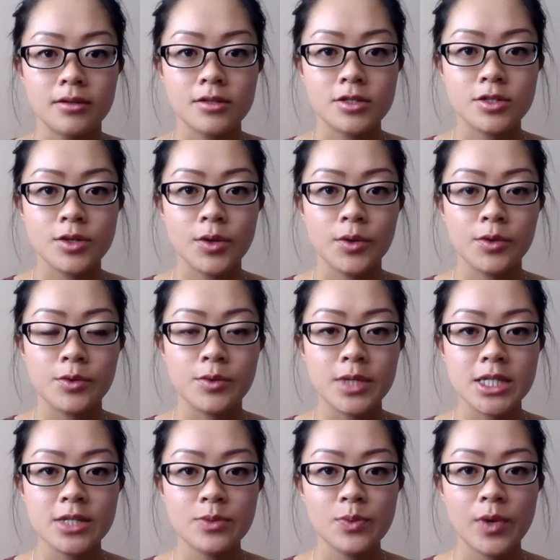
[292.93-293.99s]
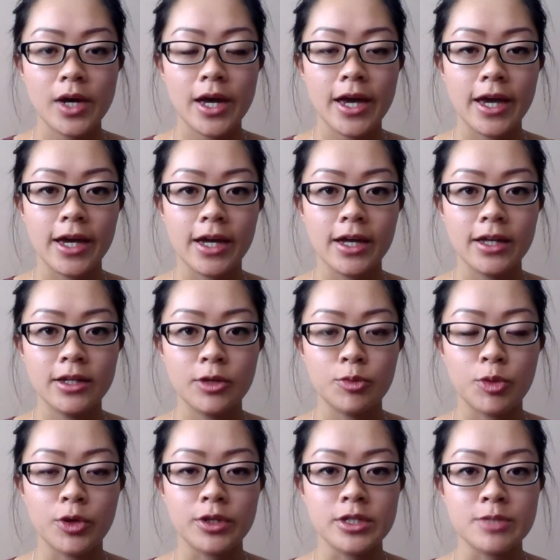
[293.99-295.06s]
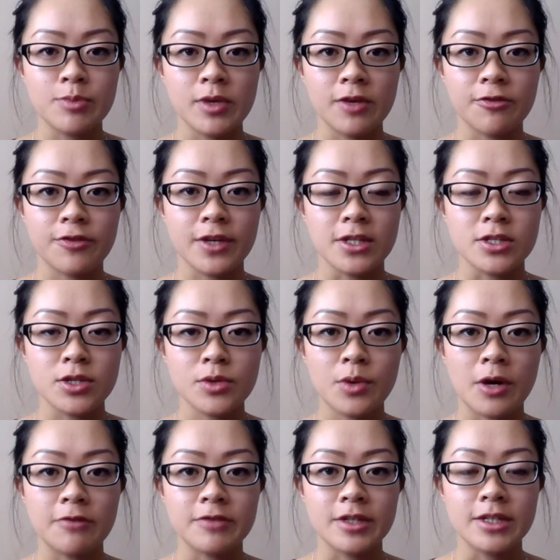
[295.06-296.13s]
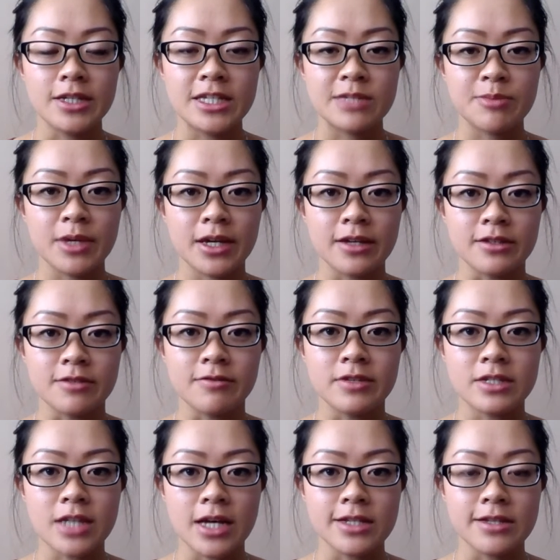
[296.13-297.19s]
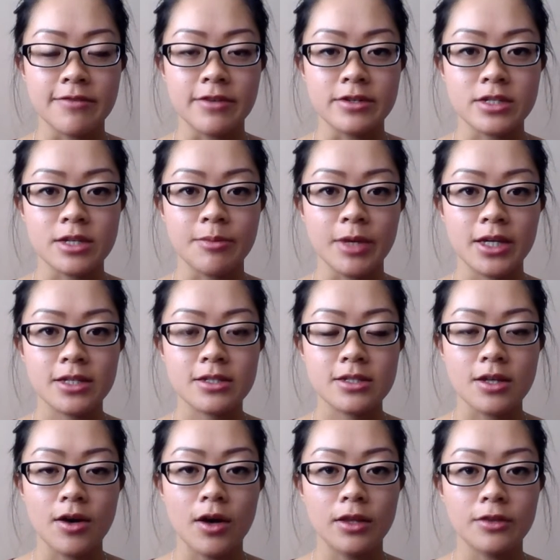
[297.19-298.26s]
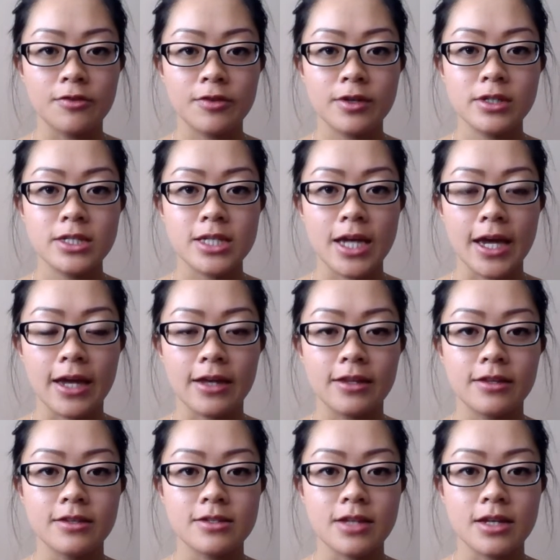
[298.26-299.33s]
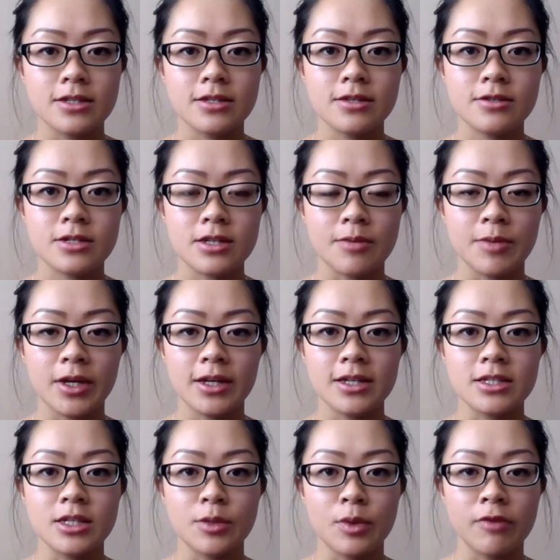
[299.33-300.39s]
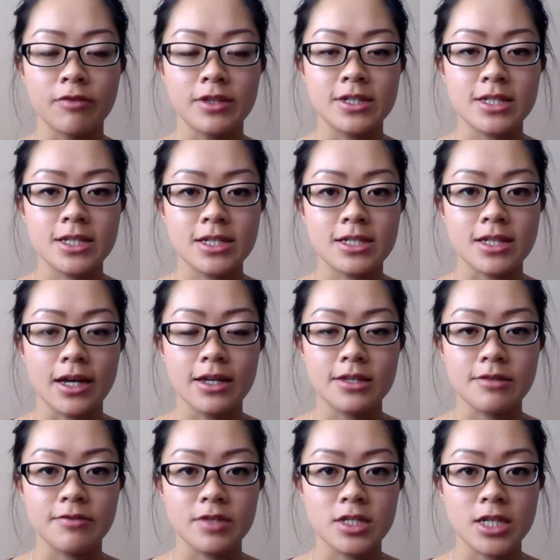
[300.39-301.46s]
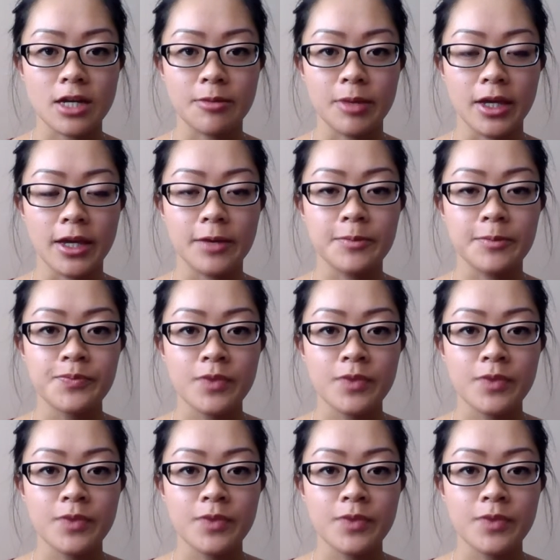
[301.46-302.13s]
So the reason why a newborn is being fed so often is because of the size of their stomachs. On the first day, the size of their stomach is equivalent to the size of a chickpea.